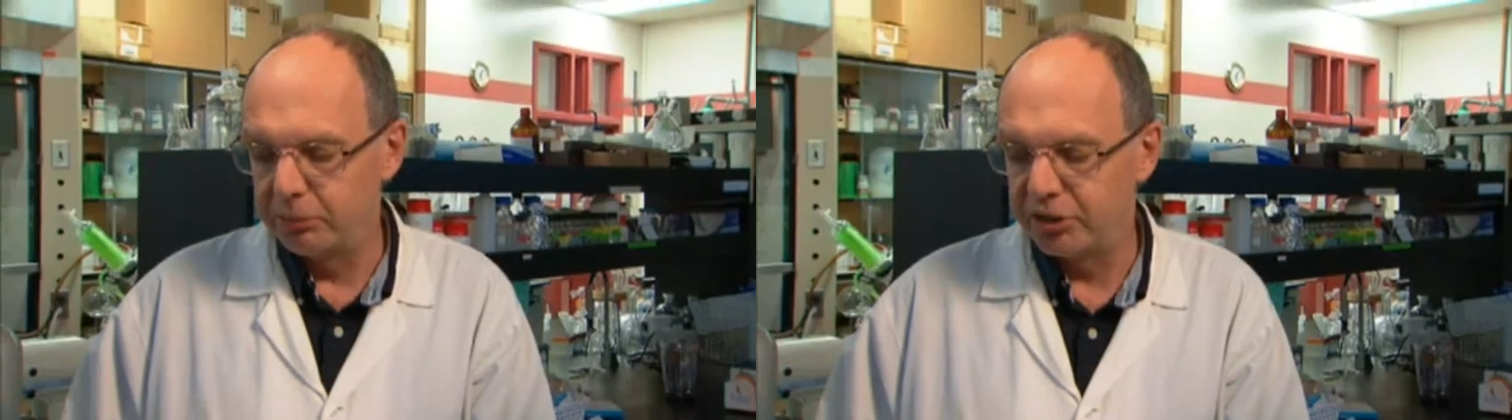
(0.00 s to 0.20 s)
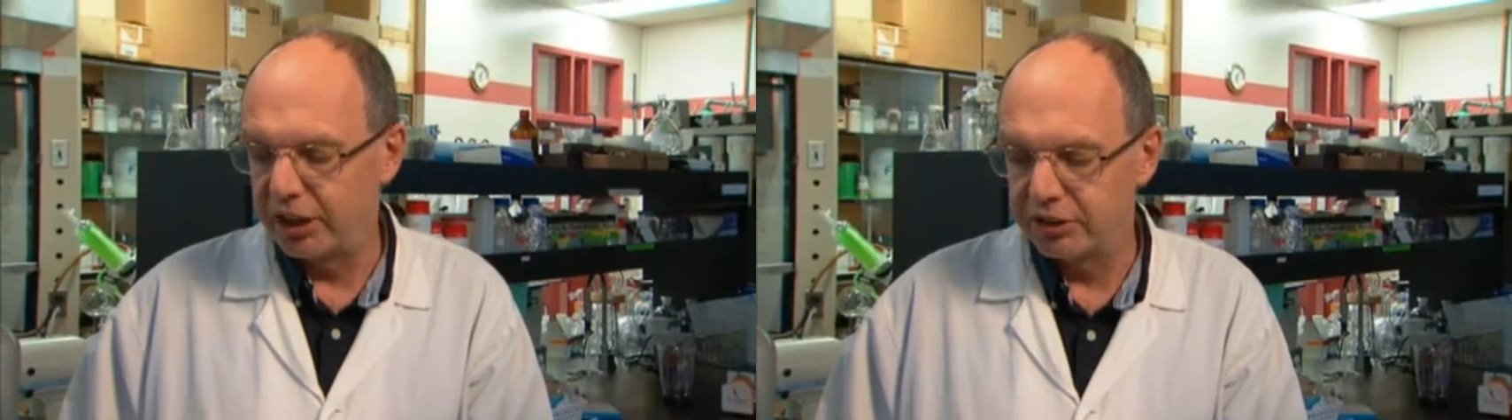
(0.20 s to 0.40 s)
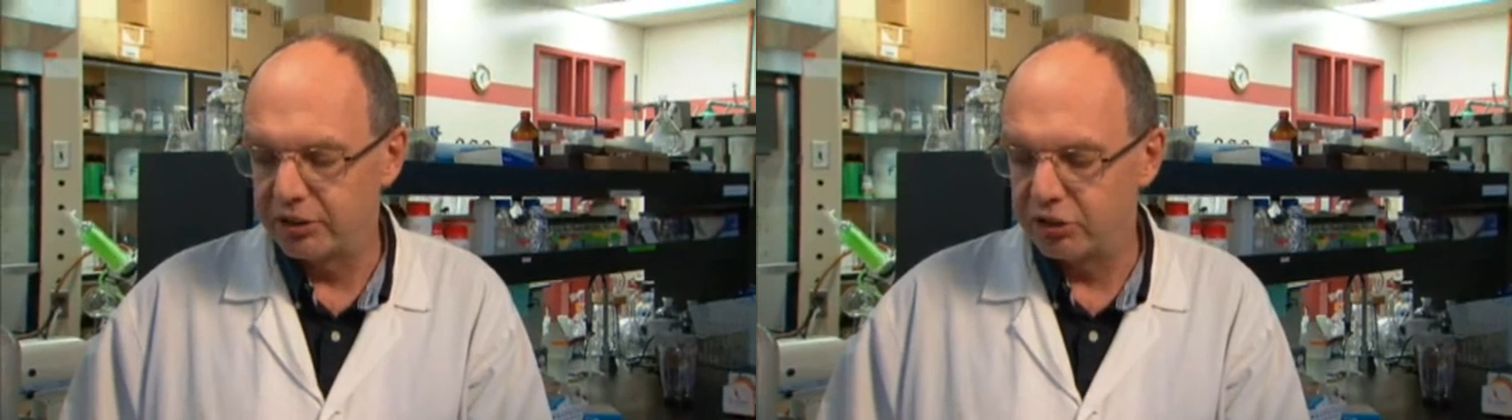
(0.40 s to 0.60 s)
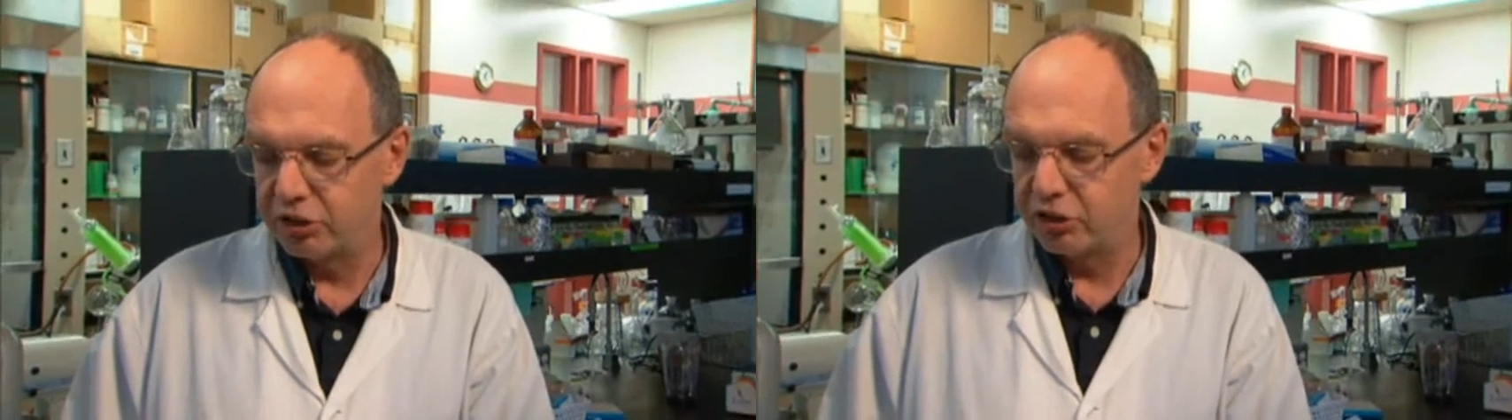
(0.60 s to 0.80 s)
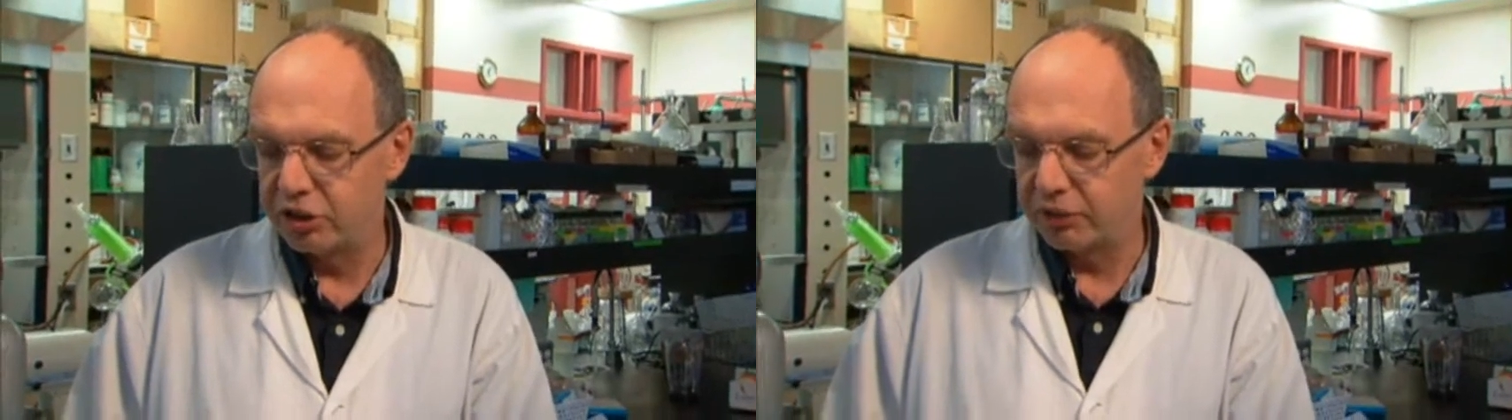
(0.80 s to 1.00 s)
standards you
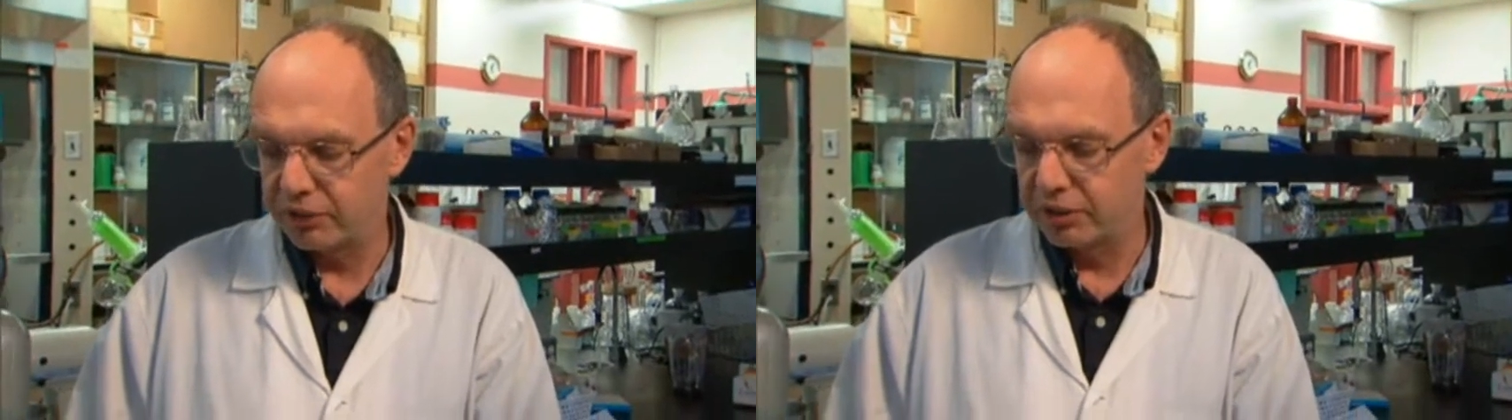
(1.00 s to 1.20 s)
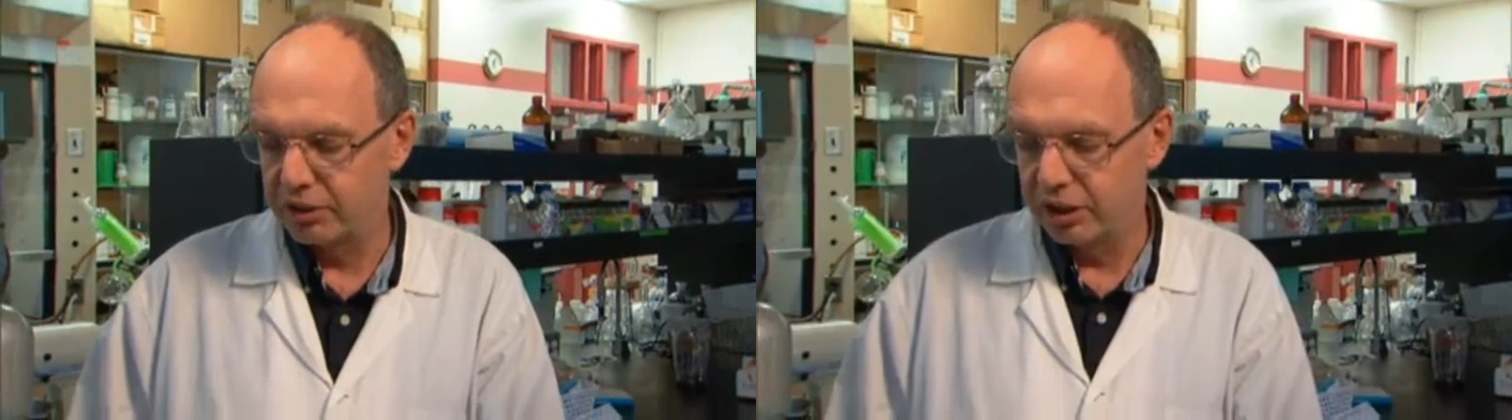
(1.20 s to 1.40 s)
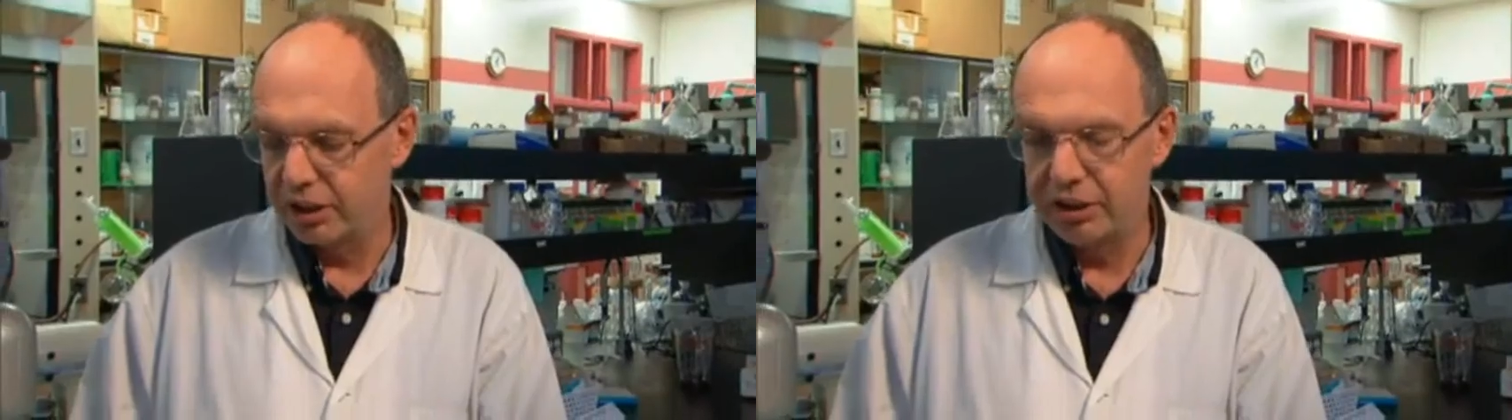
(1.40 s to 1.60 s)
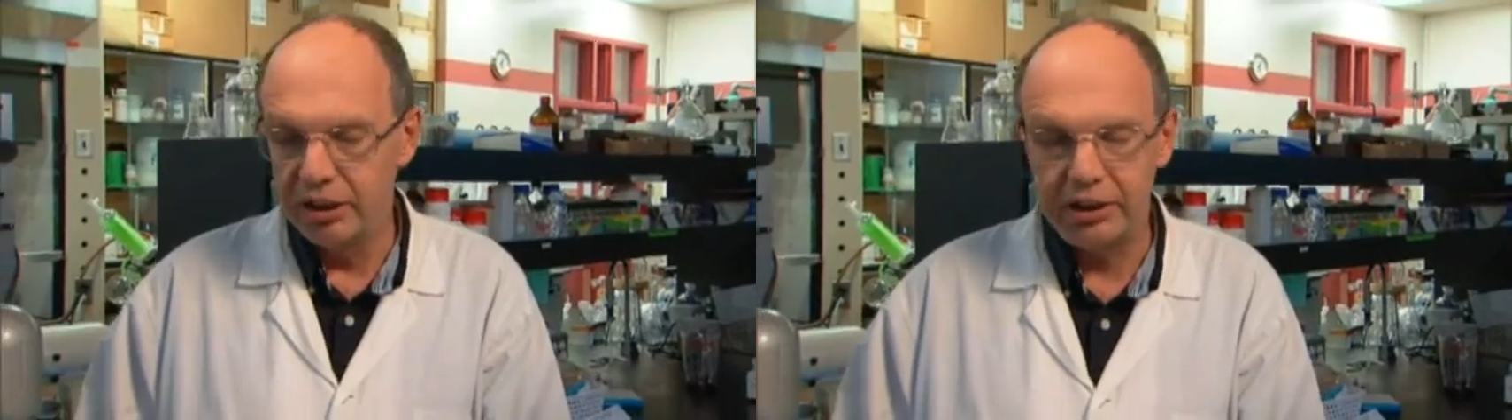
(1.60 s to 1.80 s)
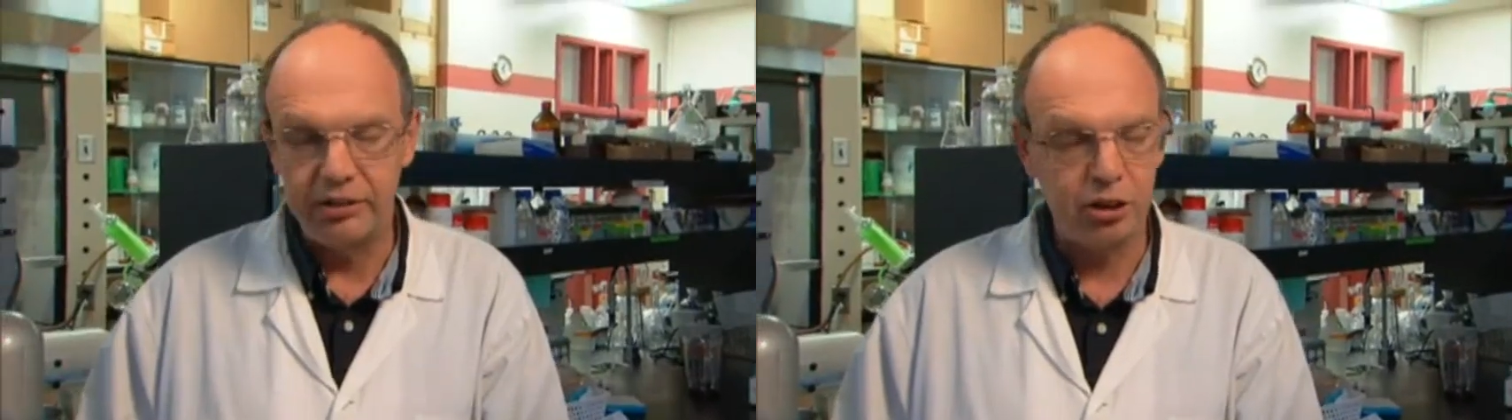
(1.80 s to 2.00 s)
should have at
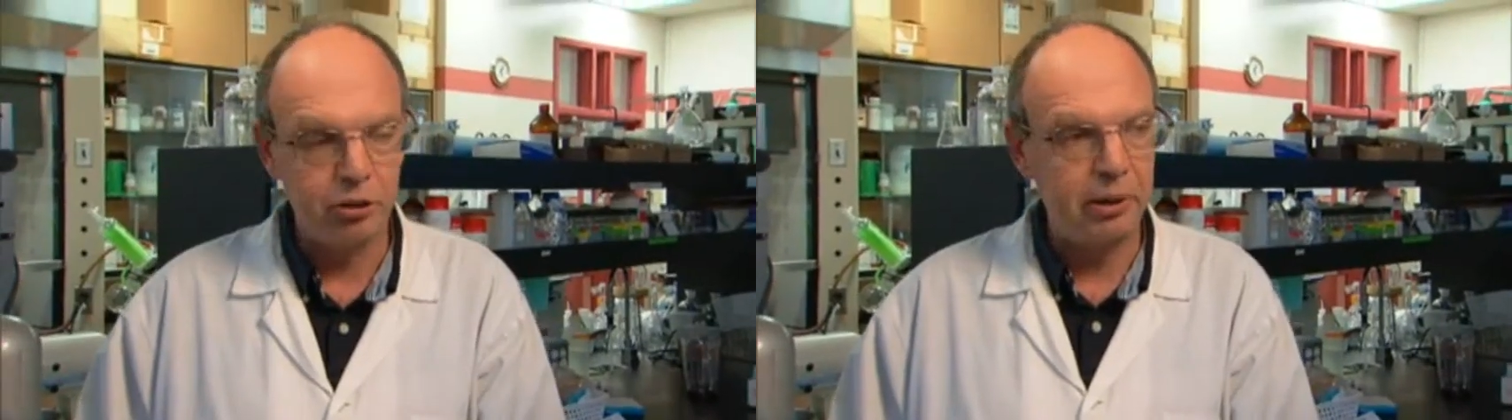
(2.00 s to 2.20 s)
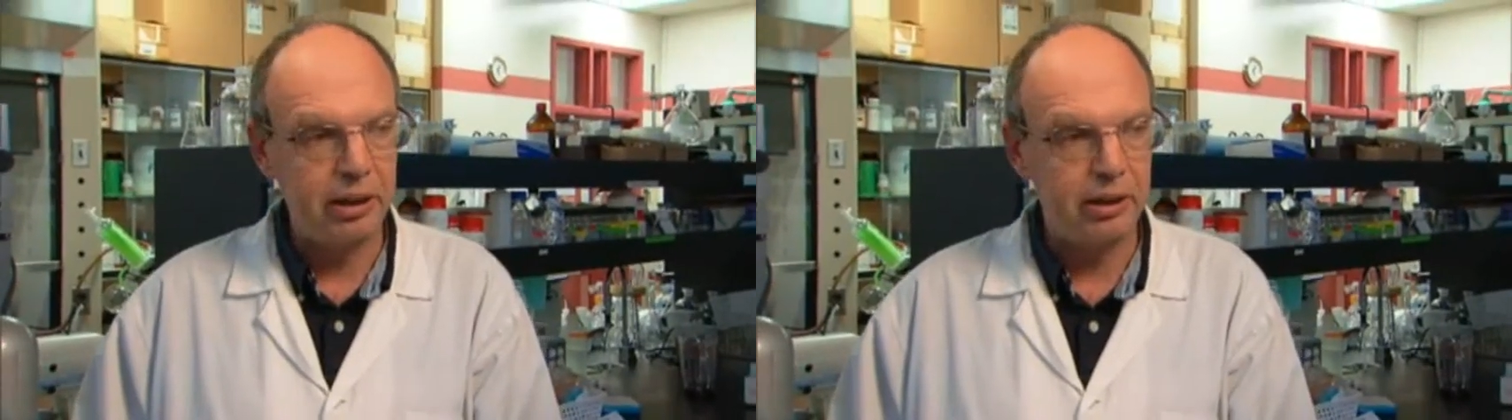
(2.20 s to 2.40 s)
least expect